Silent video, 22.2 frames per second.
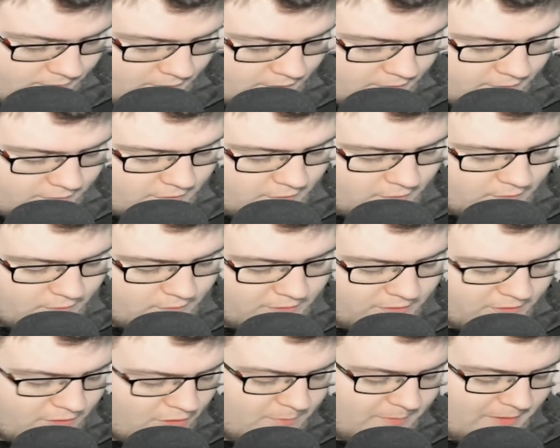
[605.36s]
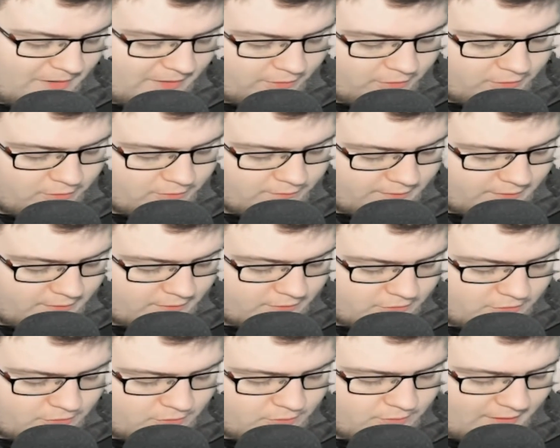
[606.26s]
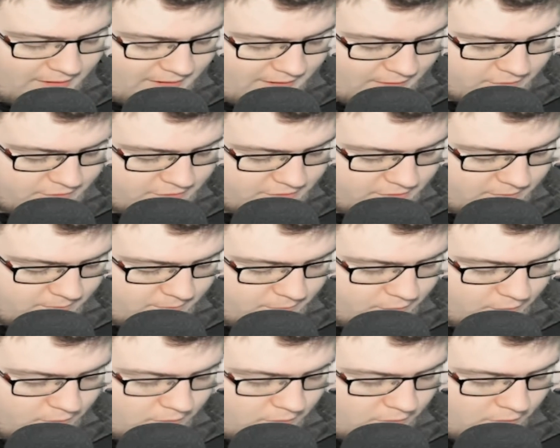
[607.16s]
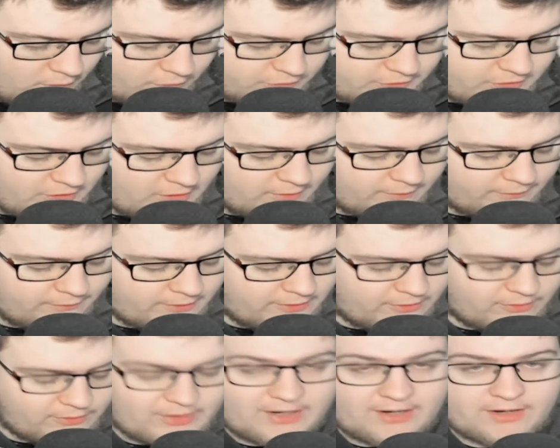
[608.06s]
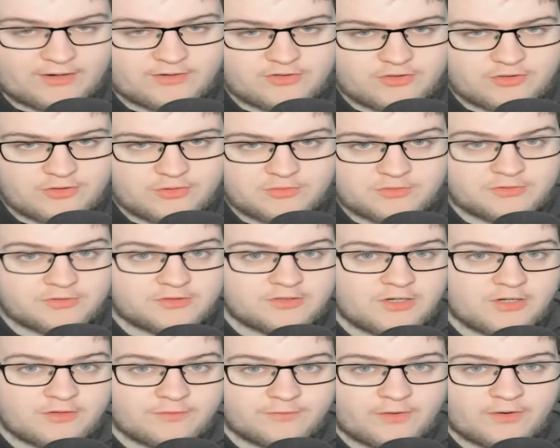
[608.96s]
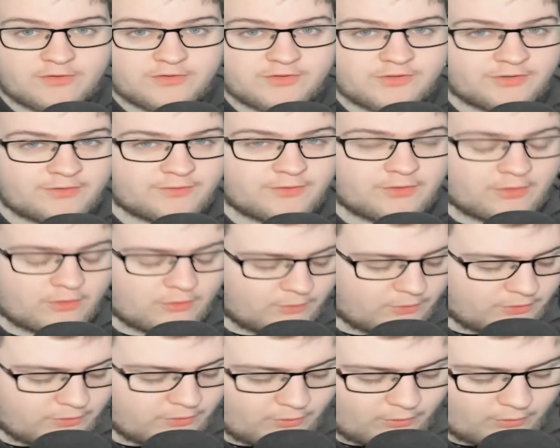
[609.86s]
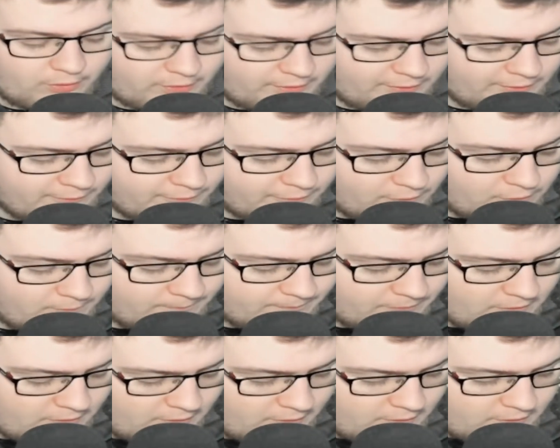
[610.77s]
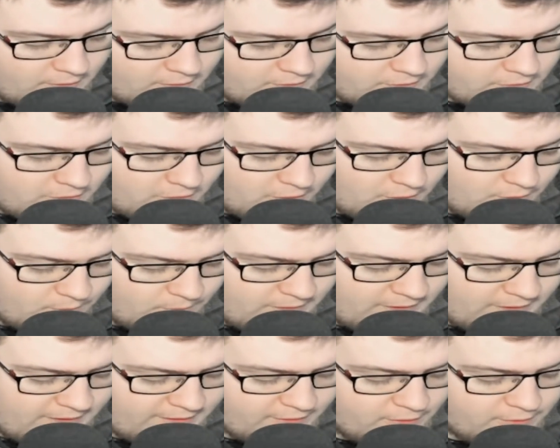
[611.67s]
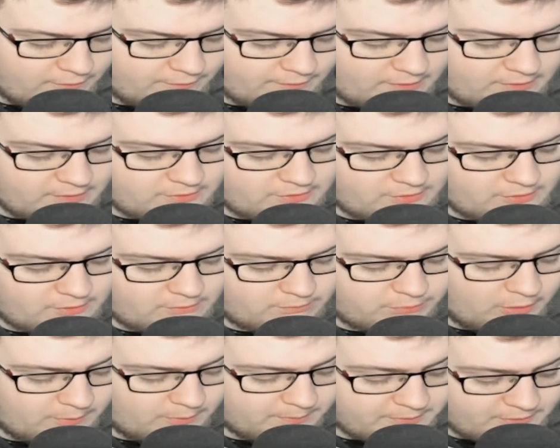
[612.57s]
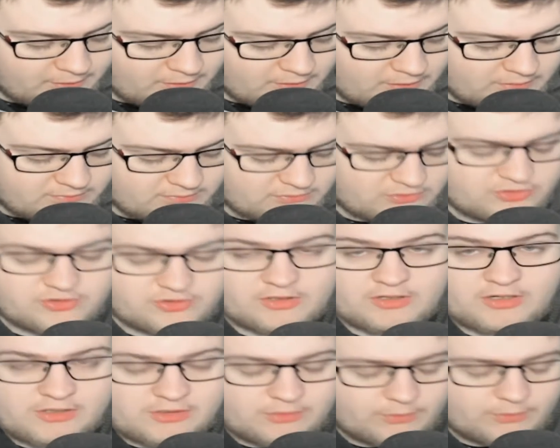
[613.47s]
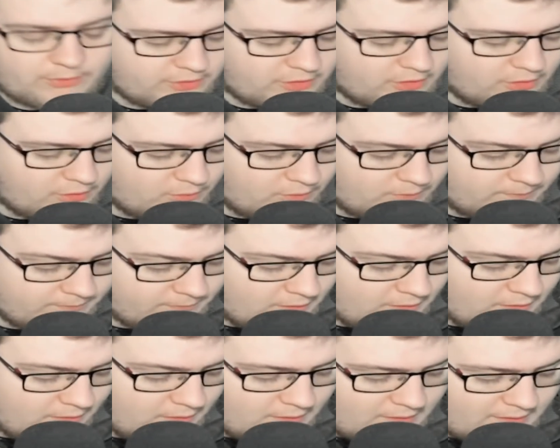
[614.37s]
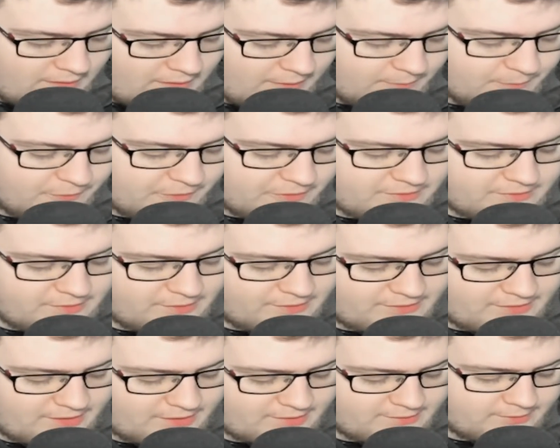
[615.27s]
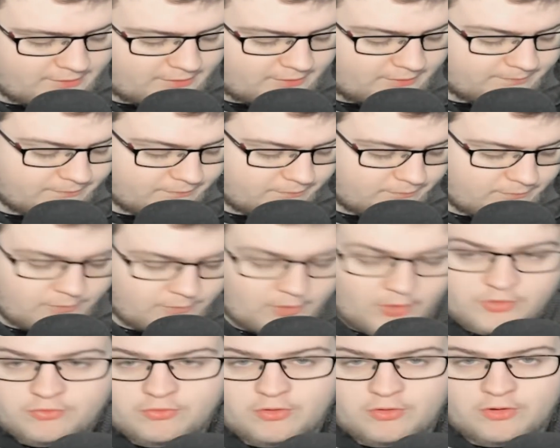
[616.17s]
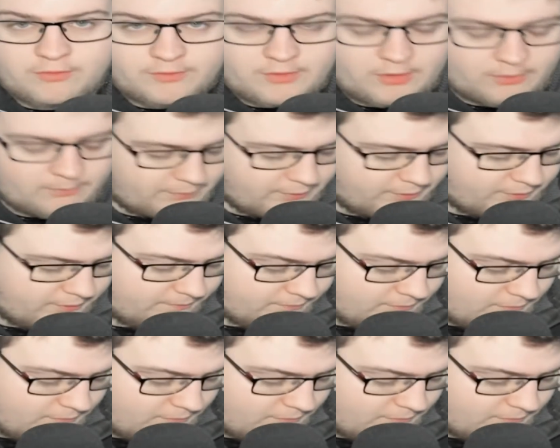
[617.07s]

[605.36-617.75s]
So go back over to the house symbol. Alternatively, you can just use a search function if you know what you're looking for. So we'll head over to Popular, just an easy one to go on, and we can see Tesla, nice growth company.